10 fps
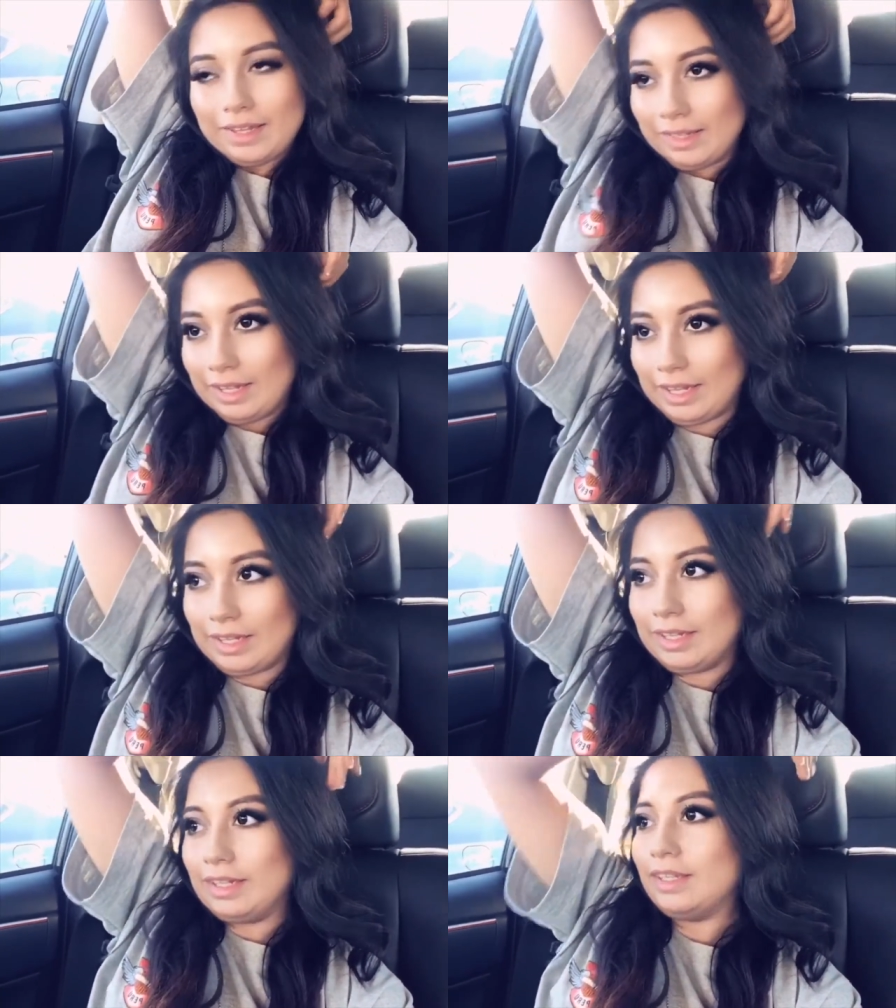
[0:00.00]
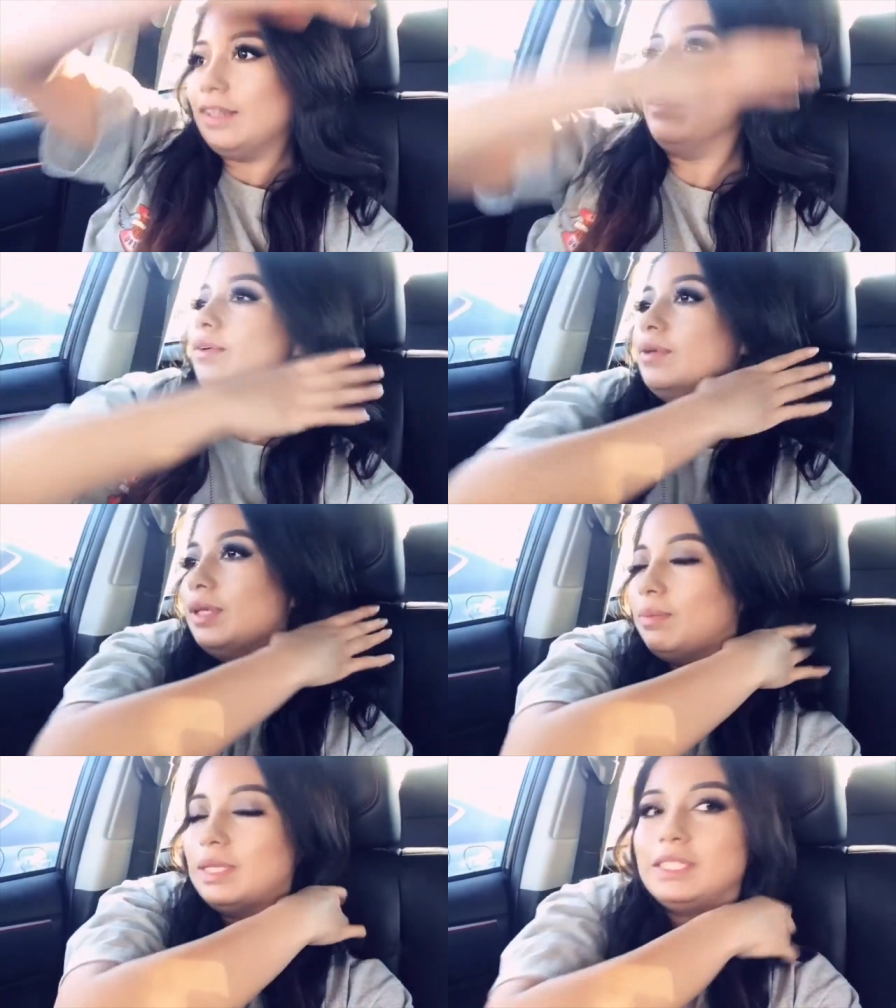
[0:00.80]
Like, we
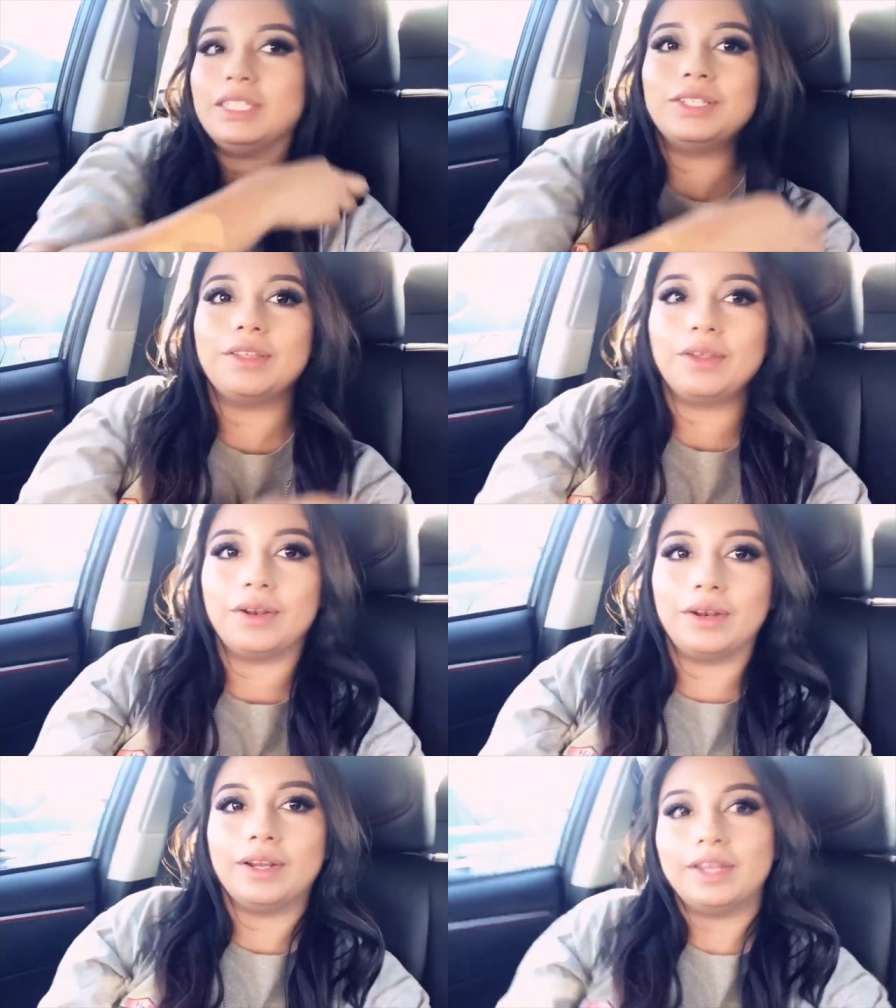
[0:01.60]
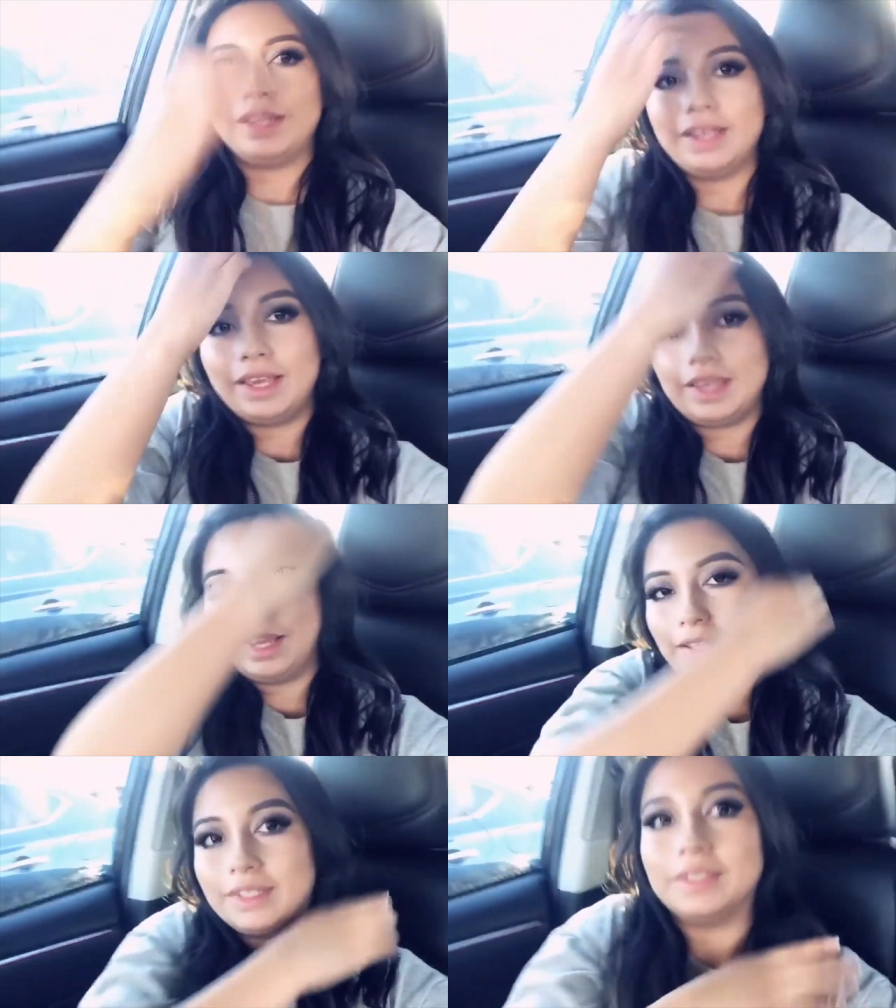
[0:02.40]
really missed each other.
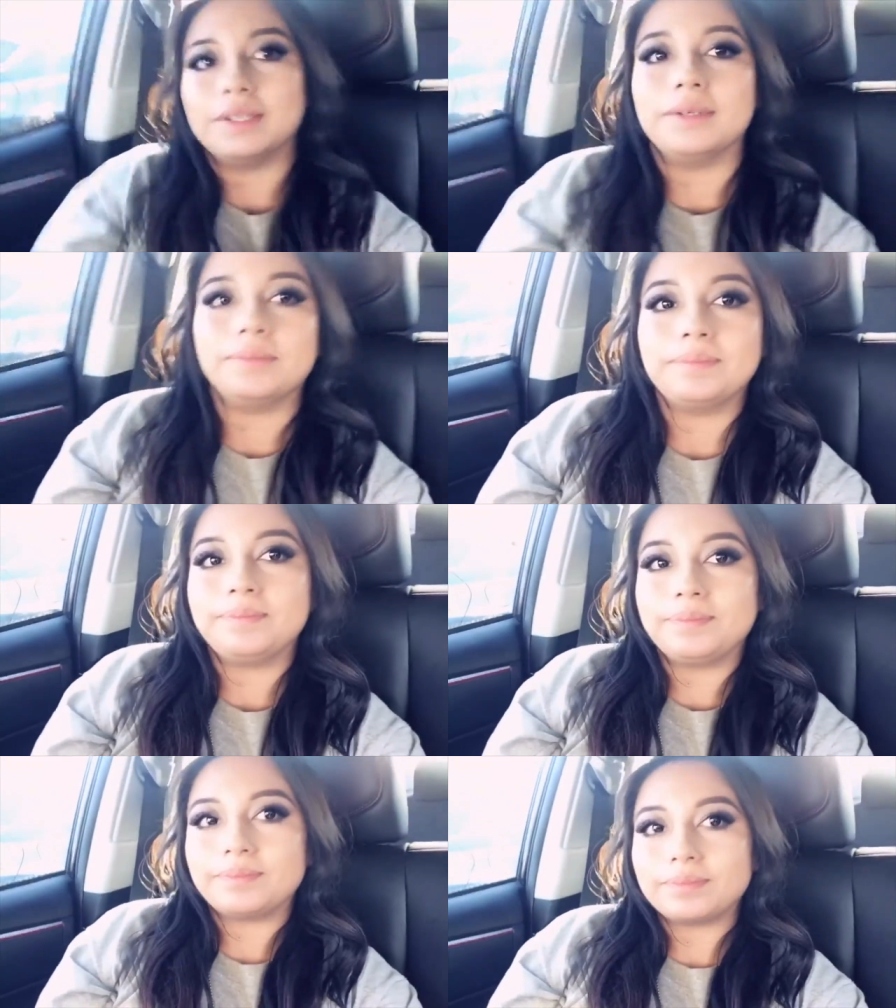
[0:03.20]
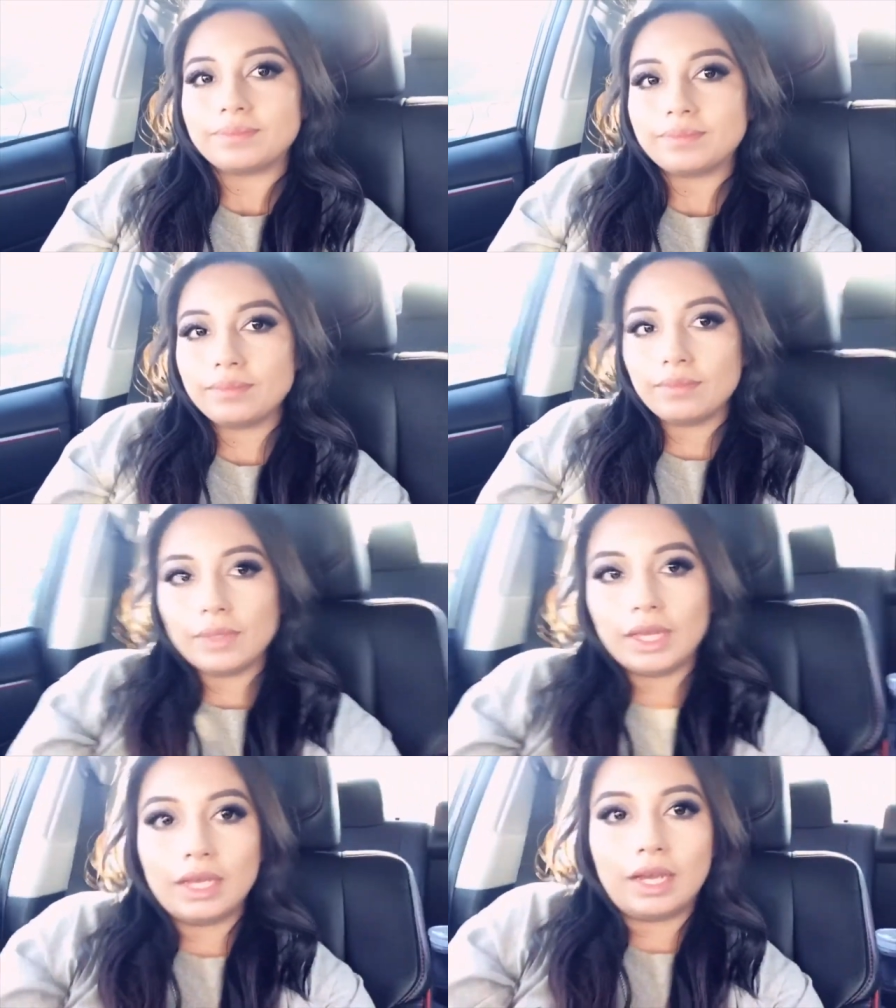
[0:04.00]
And,
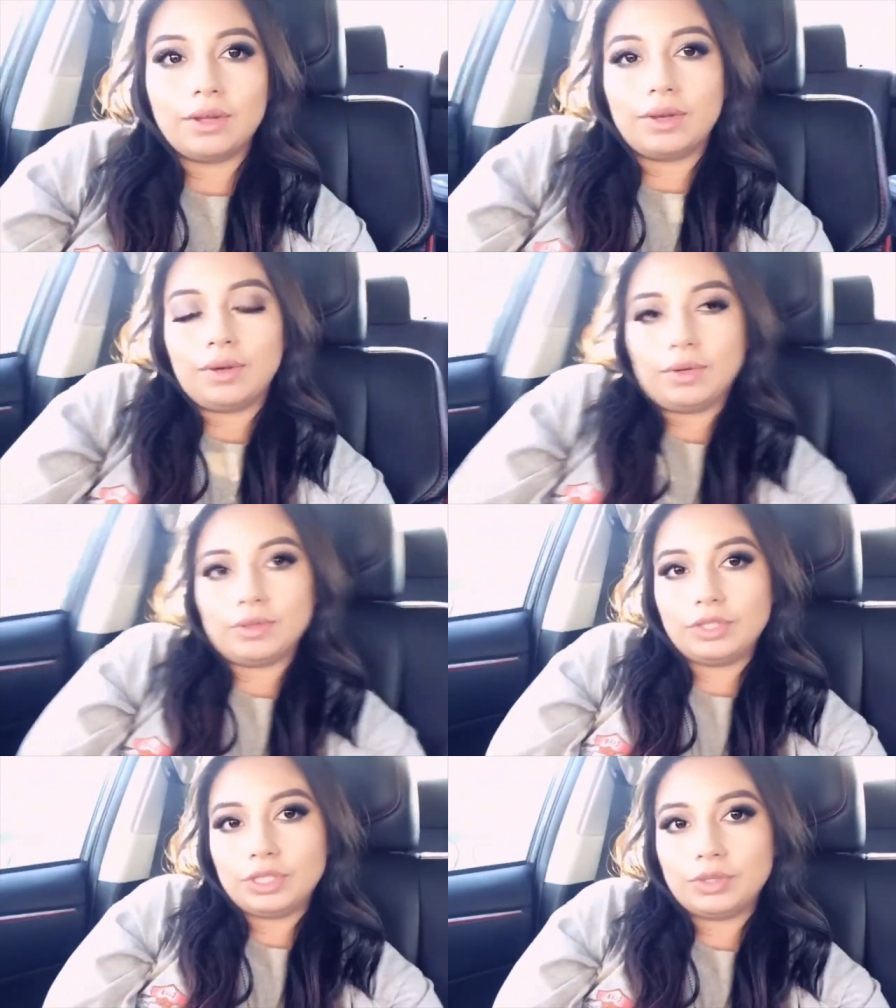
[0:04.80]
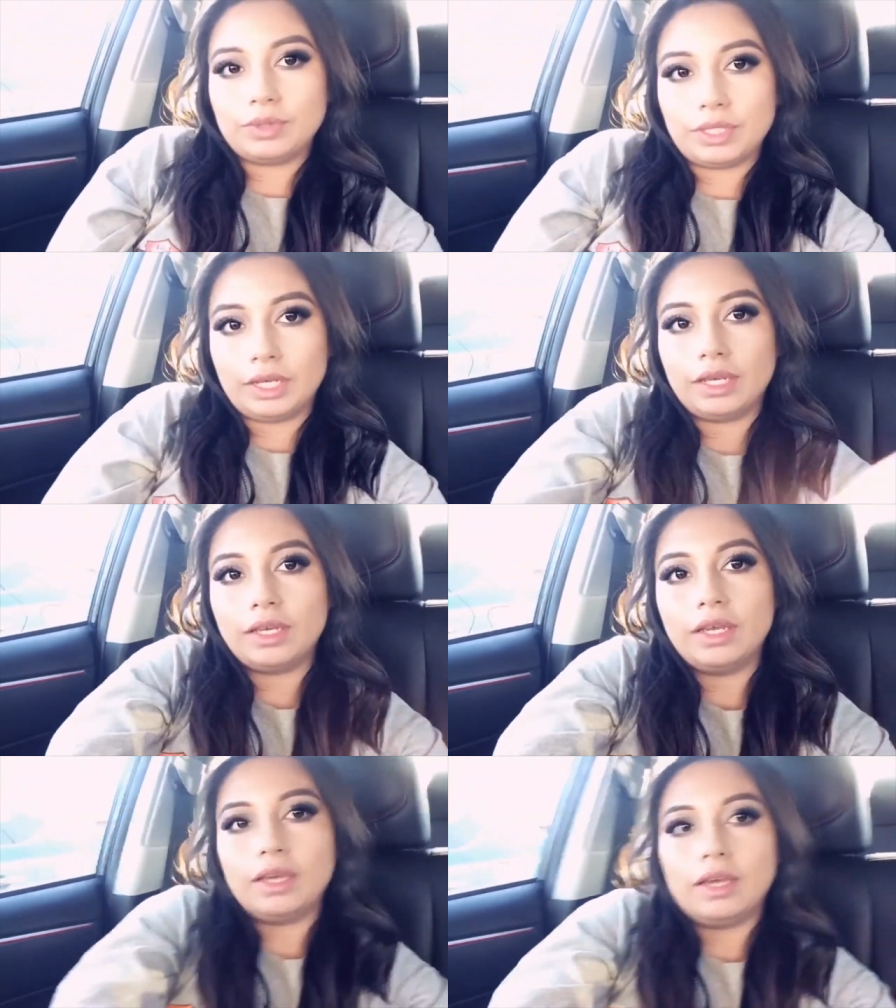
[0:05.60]
I don't know. It was just really
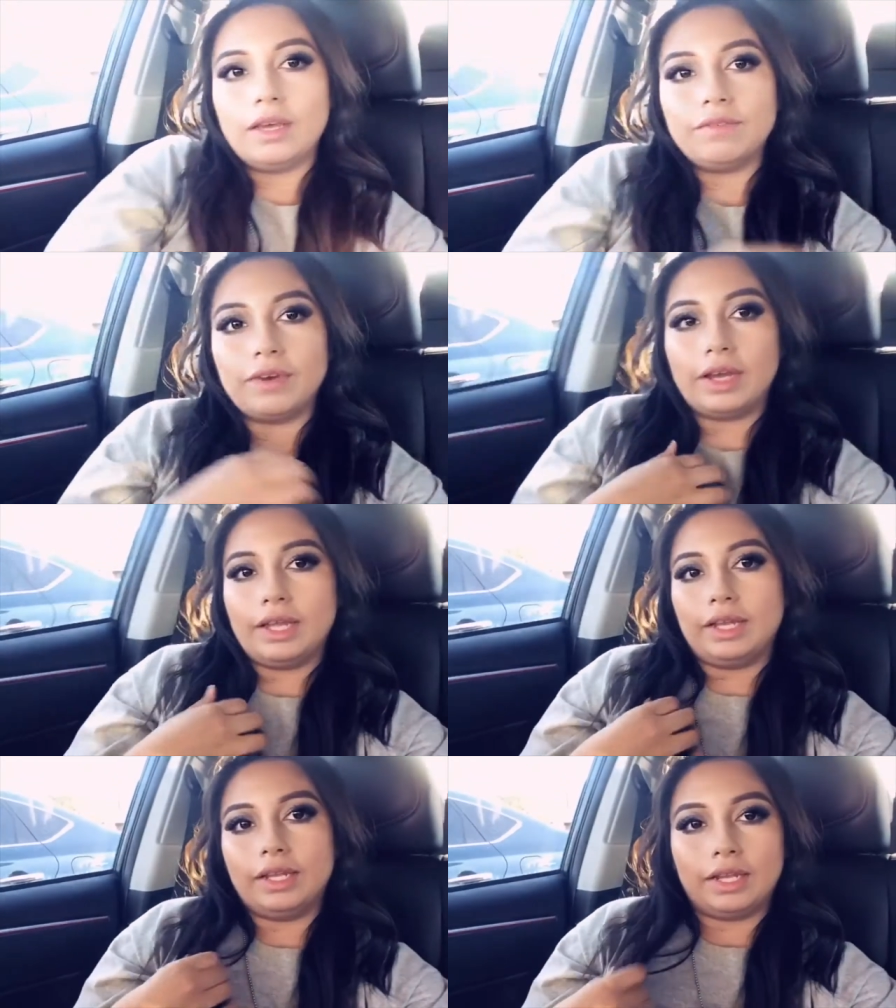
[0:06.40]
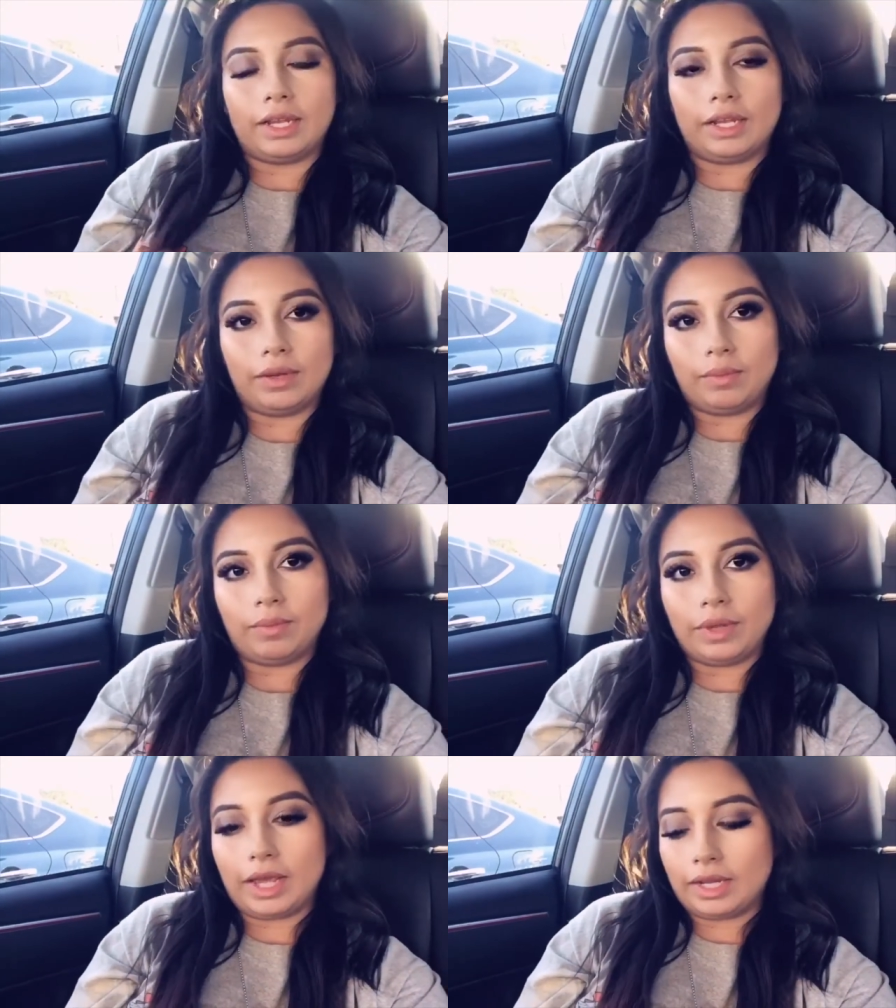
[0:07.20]
fun, and
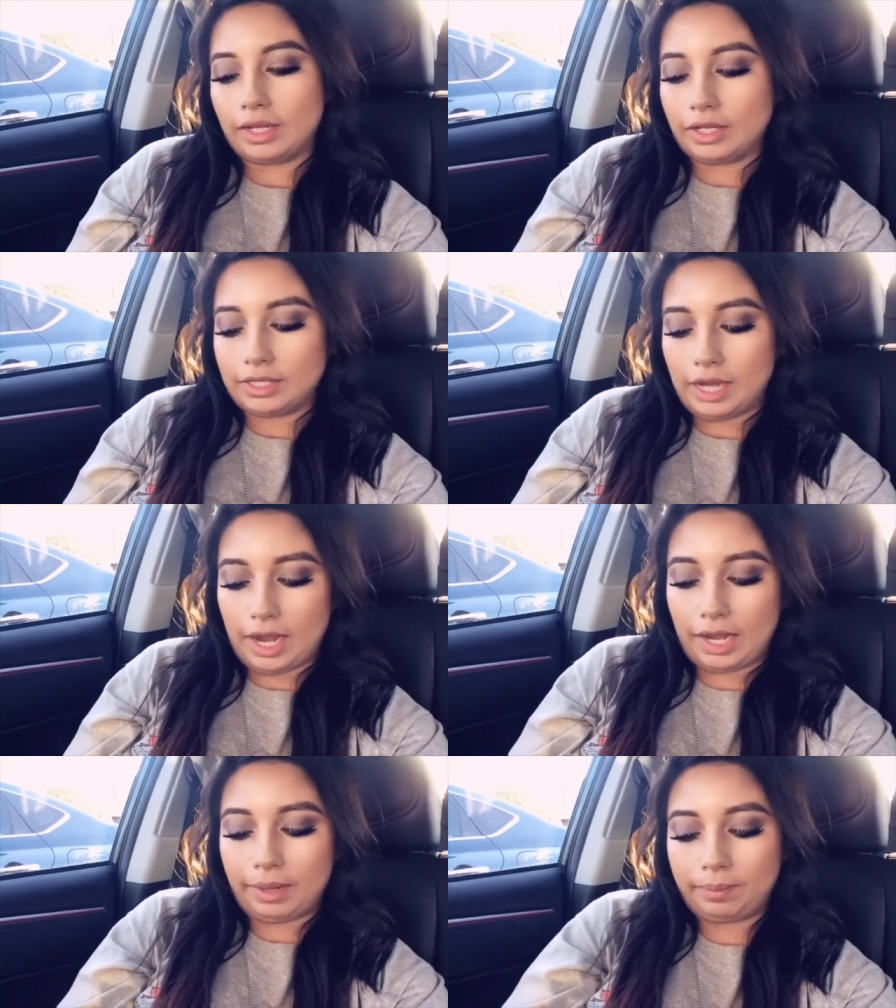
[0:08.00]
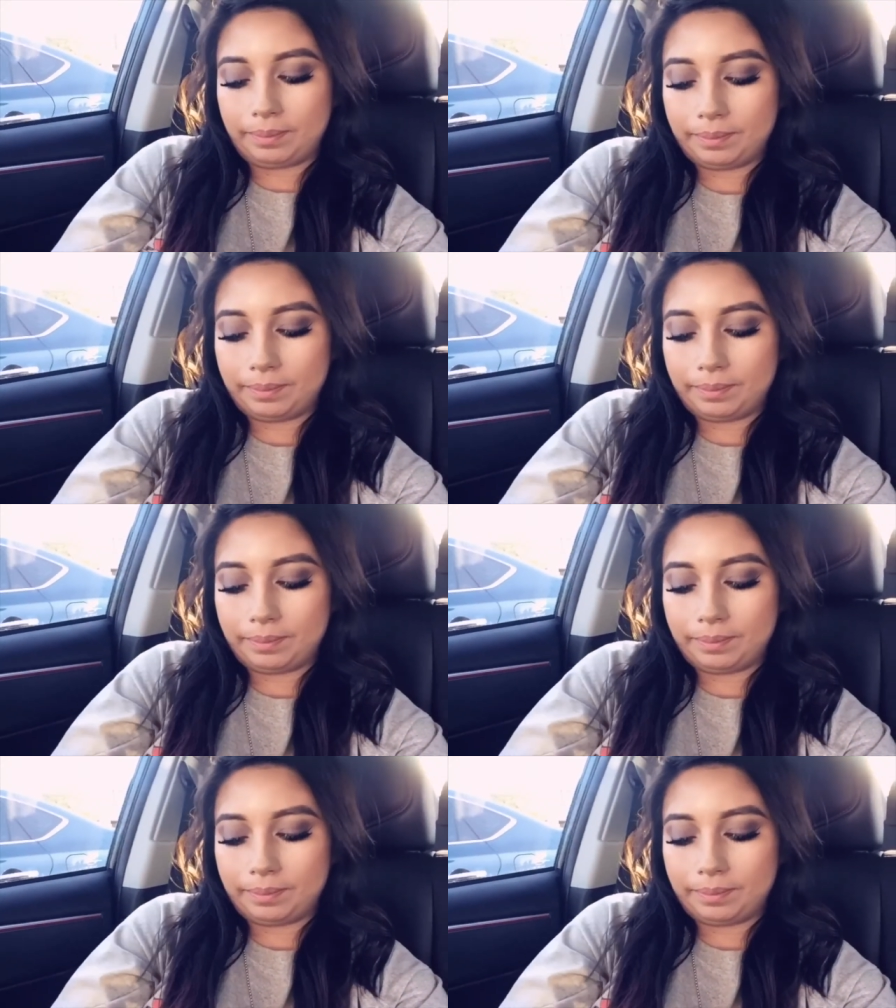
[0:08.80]
we had a good time.